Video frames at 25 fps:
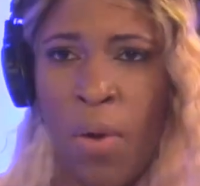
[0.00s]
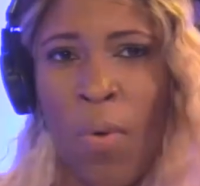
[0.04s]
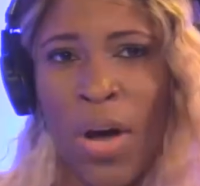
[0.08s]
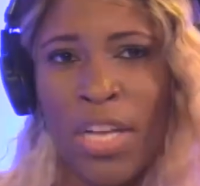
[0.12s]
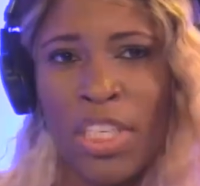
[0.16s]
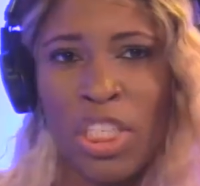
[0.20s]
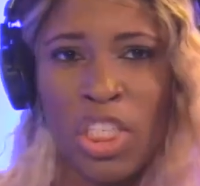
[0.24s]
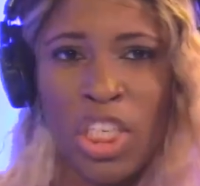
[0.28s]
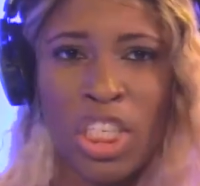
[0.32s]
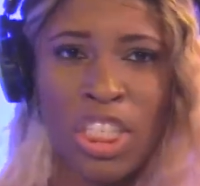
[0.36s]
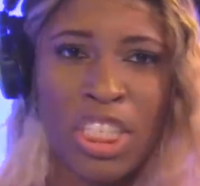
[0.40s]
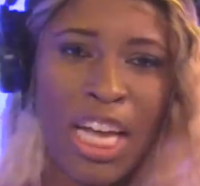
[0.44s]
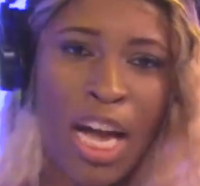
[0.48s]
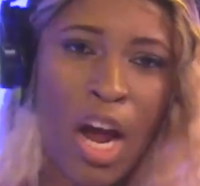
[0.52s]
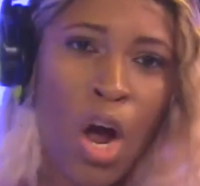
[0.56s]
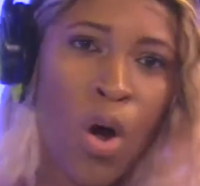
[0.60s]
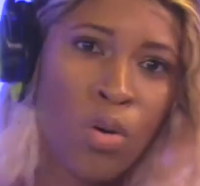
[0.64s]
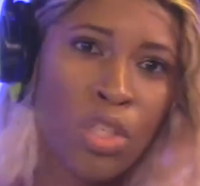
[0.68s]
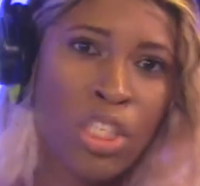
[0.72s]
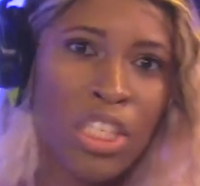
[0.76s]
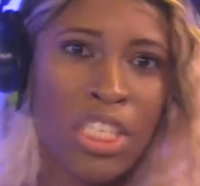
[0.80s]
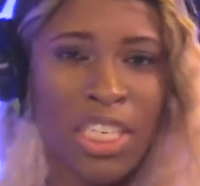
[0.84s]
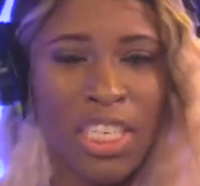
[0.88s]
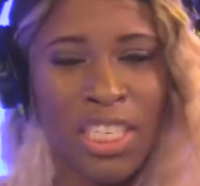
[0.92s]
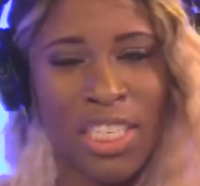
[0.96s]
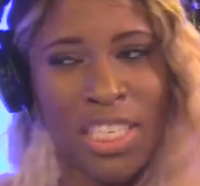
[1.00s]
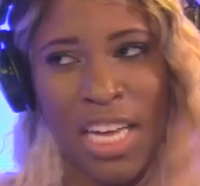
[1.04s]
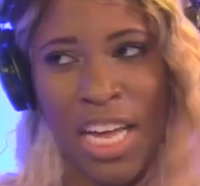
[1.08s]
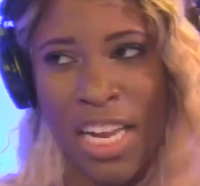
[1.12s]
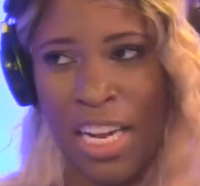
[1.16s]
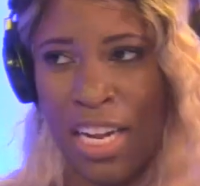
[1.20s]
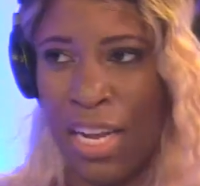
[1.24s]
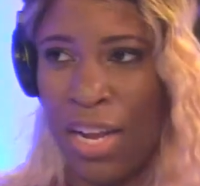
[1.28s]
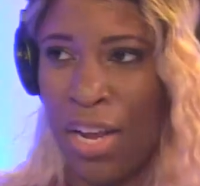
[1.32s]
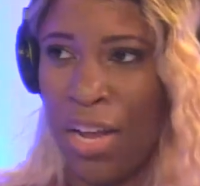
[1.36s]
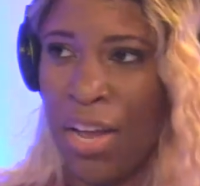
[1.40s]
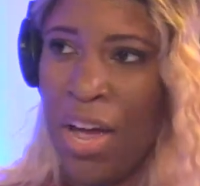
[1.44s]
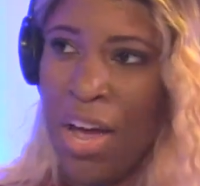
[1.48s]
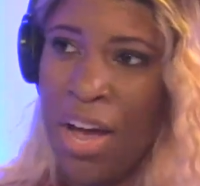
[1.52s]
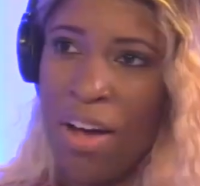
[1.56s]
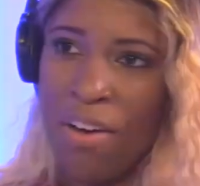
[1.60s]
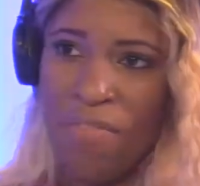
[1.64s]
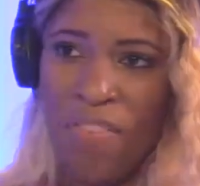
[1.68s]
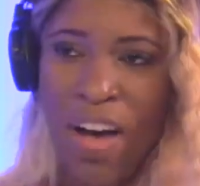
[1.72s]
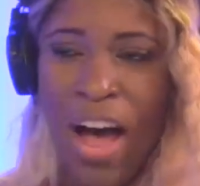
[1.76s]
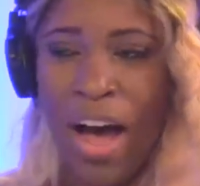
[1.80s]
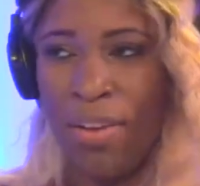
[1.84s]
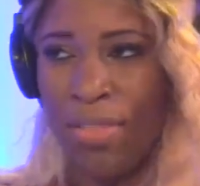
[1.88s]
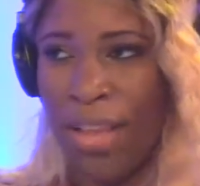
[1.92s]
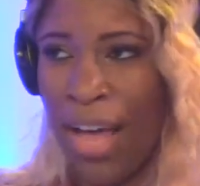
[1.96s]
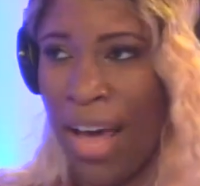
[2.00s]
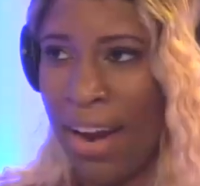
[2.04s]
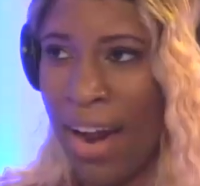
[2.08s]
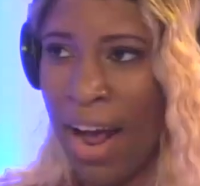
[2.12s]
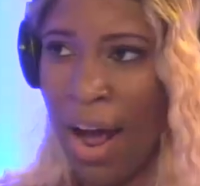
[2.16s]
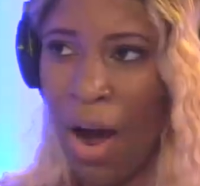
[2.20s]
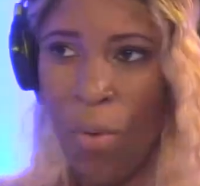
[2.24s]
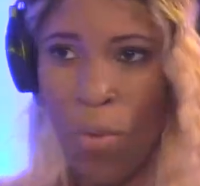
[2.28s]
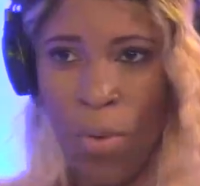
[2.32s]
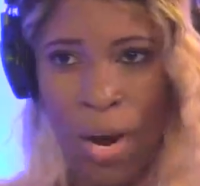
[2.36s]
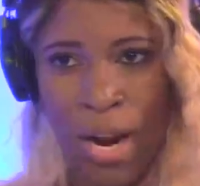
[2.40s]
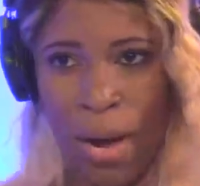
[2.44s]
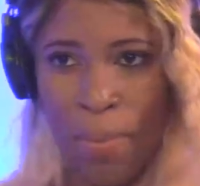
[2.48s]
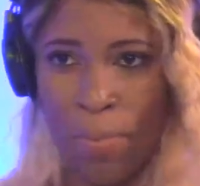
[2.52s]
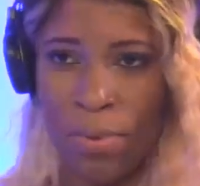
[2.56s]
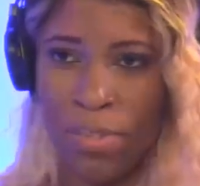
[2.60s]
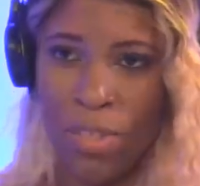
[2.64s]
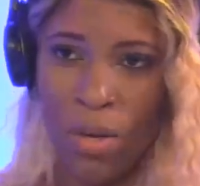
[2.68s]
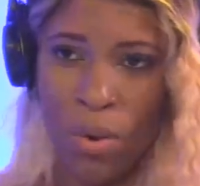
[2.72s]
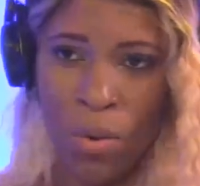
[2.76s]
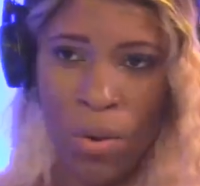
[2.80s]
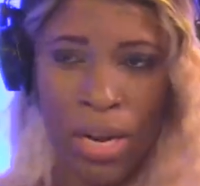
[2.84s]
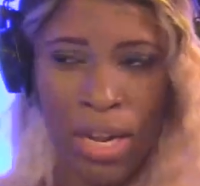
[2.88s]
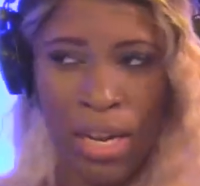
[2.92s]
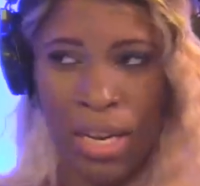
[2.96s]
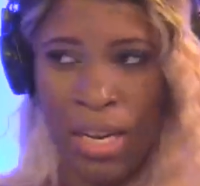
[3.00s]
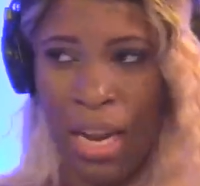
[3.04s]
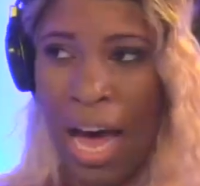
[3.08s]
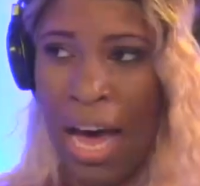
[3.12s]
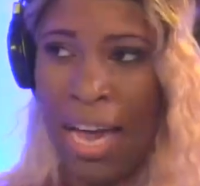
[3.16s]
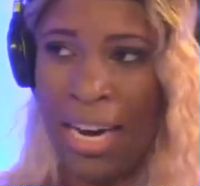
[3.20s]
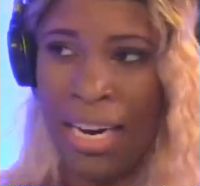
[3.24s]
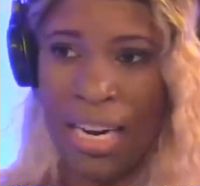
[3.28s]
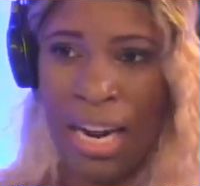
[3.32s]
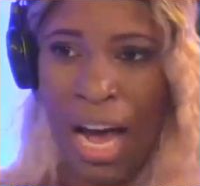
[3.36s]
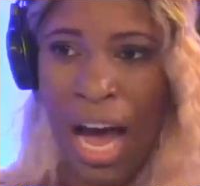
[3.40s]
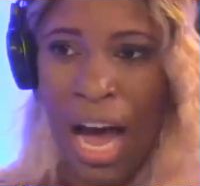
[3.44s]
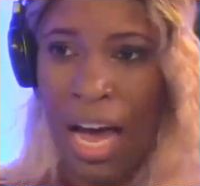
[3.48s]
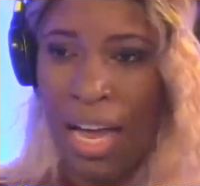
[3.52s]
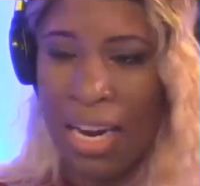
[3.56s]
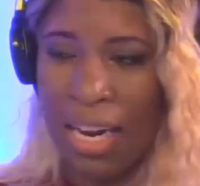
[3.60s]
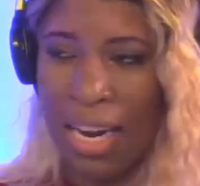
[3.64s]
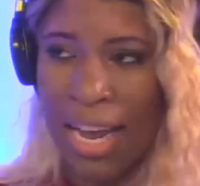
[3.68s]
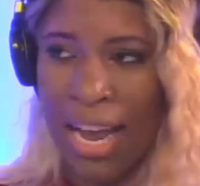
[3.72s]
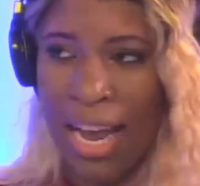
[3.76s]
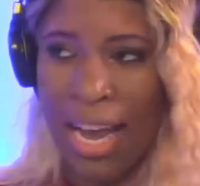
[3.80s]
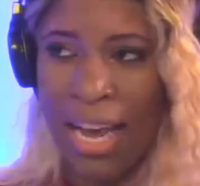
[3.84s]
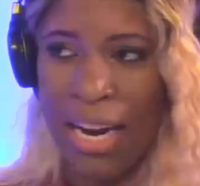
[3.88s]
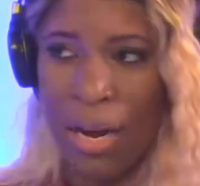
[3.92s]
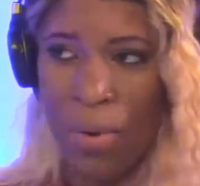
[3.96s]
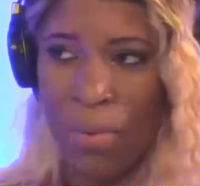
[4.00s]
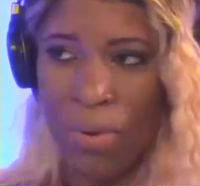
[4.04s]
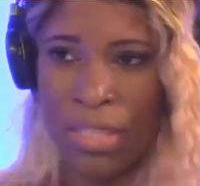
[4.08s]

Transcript: It wasn't just like, oh, she just suddenly found that out one episode in la-di-da land.